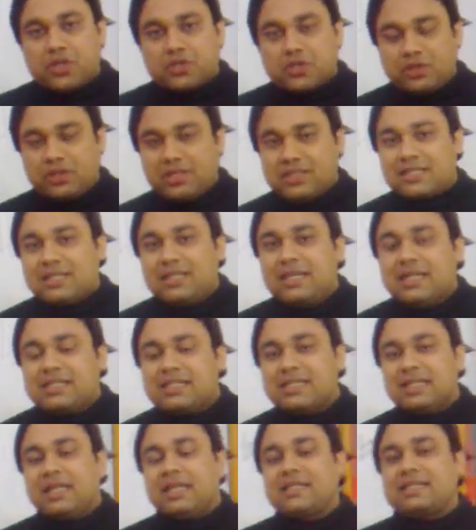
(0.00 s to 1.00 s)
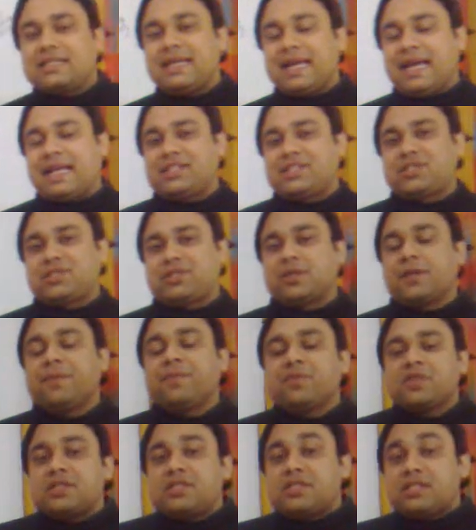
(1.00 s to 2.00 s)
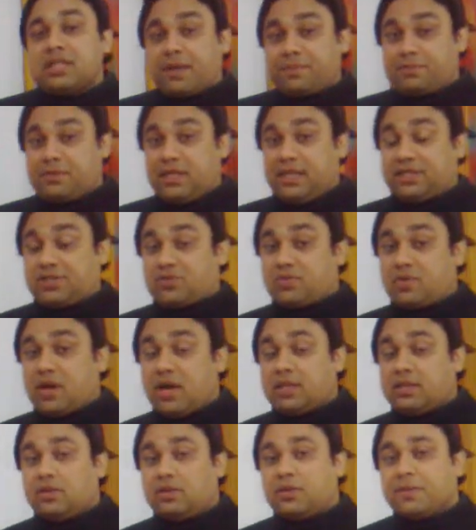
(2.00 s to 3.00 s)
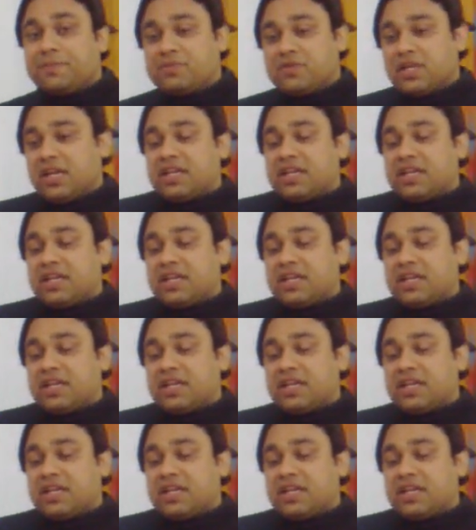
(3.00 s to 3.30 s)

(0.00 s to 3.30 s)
So this listening test, subtest rather,